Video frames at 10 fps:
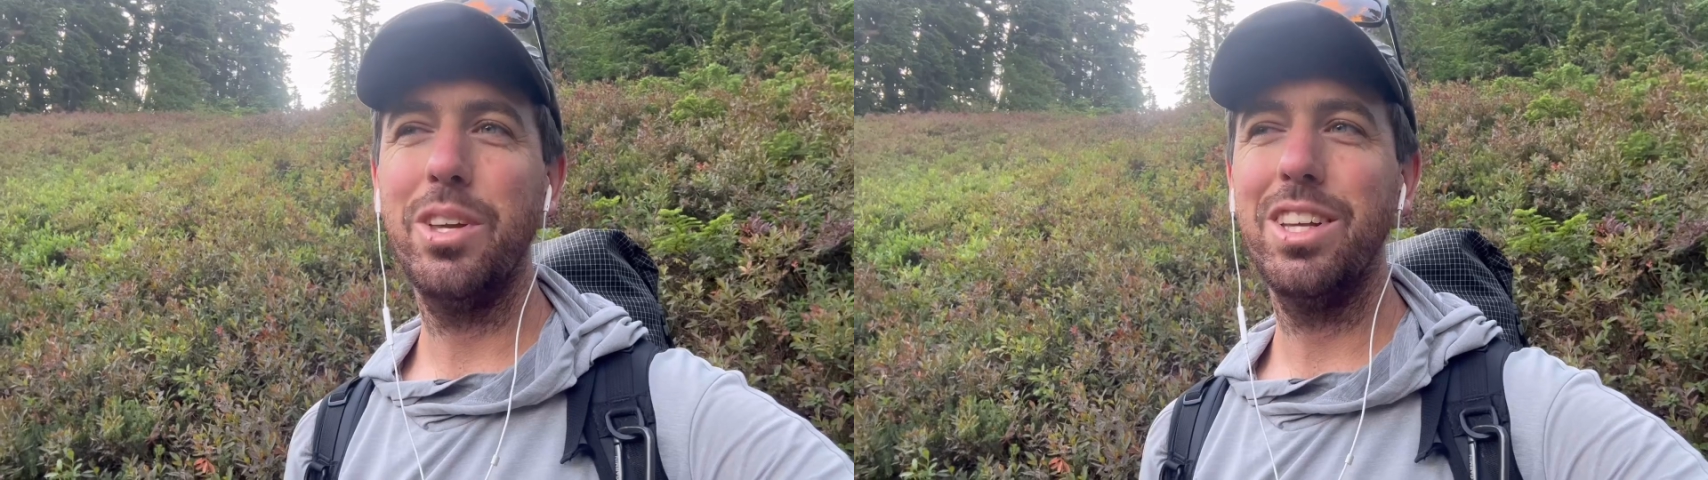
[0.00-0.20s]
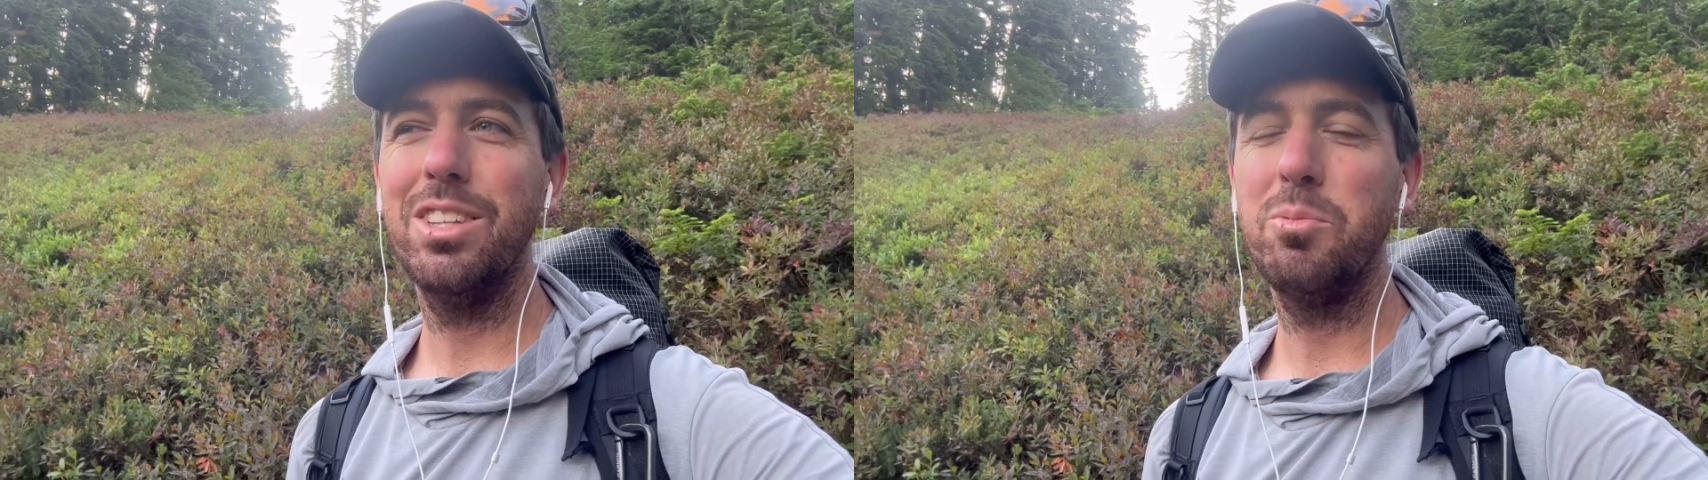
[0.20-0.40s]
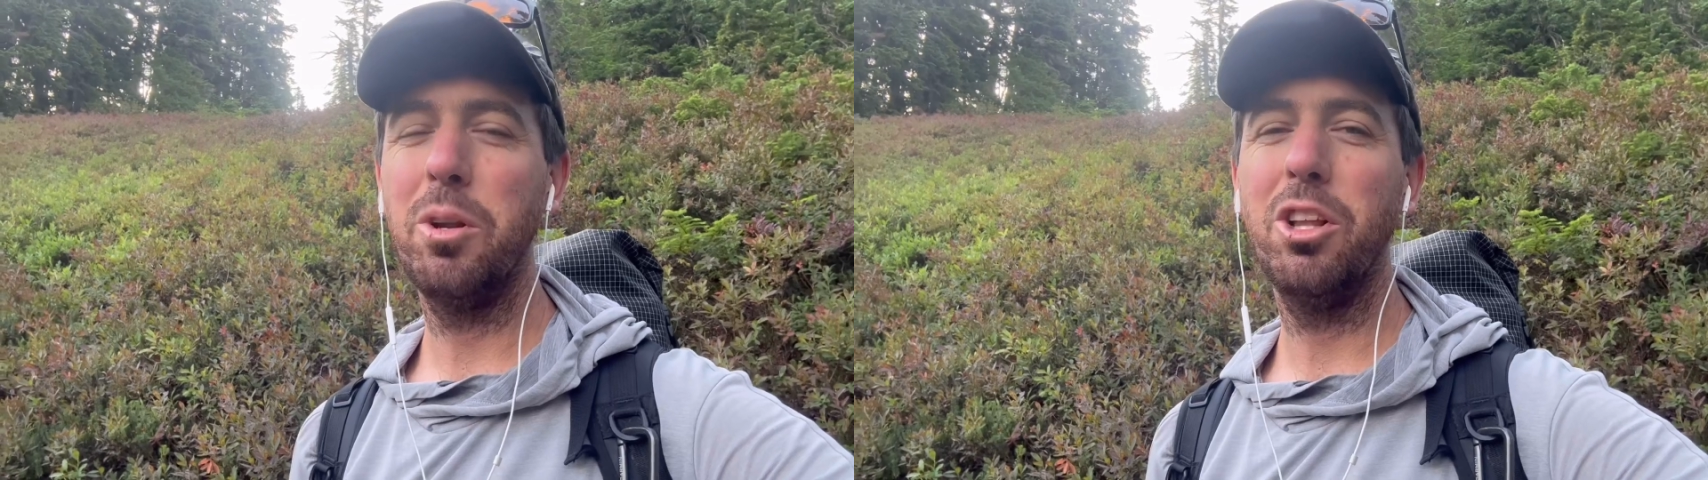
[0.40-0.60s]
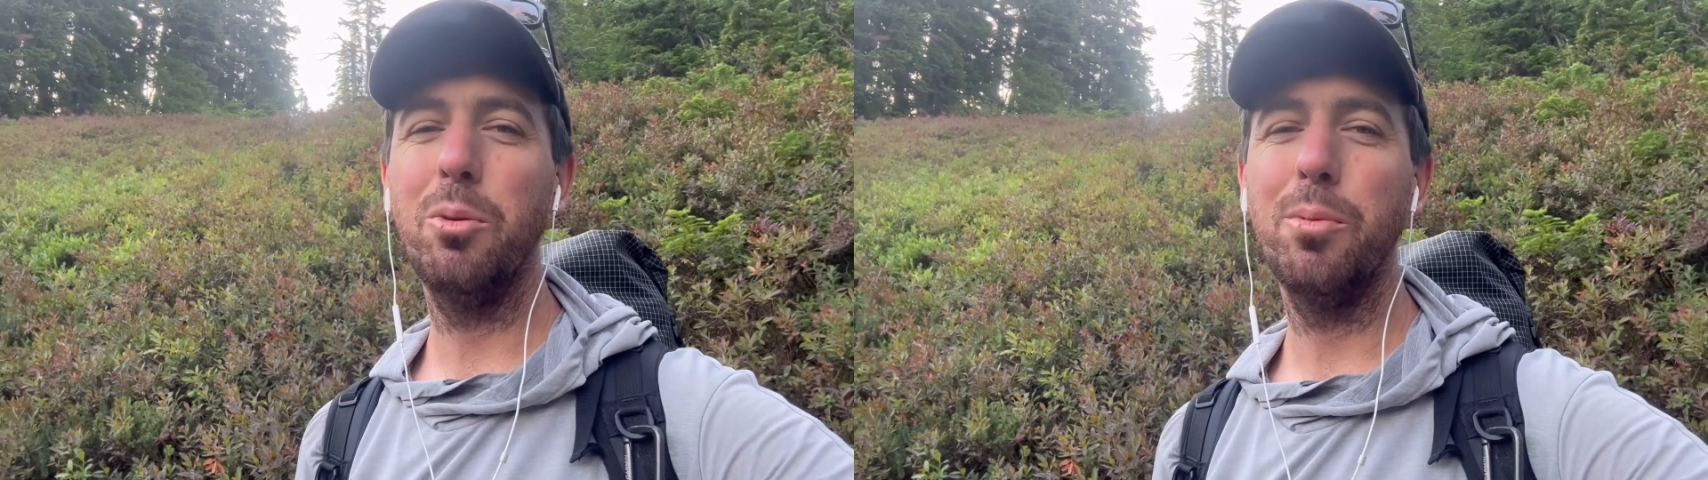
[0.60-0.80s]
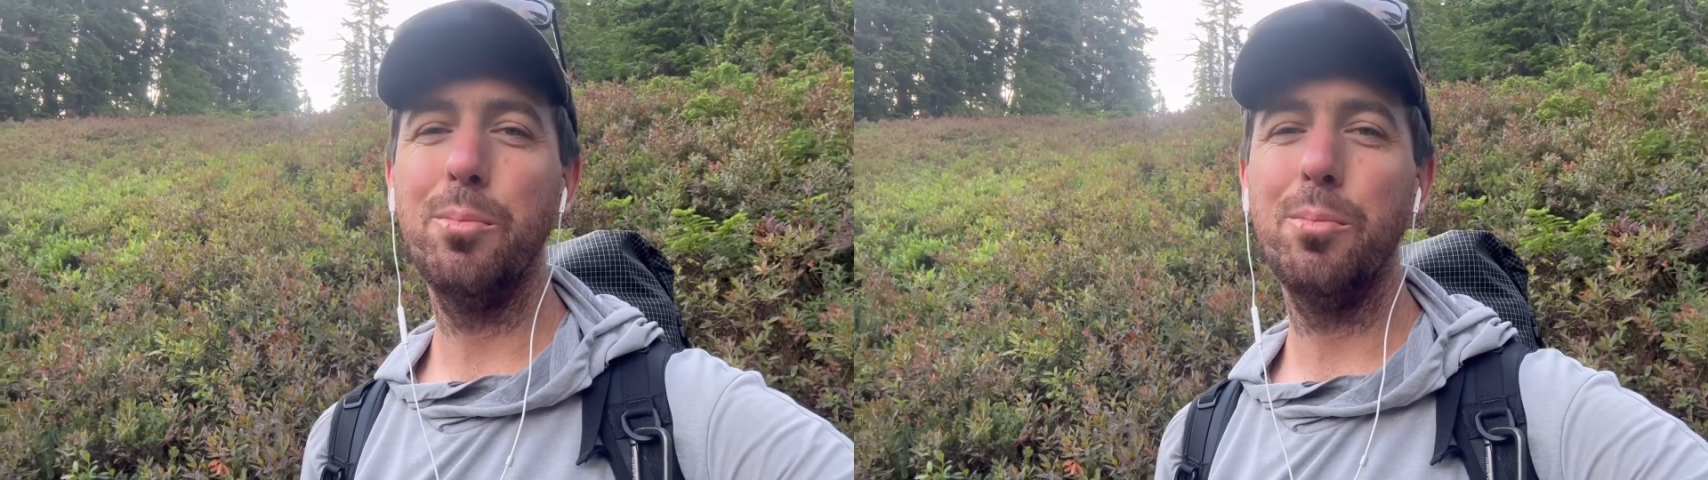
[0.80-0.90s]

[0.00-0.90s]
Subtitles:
can spend a little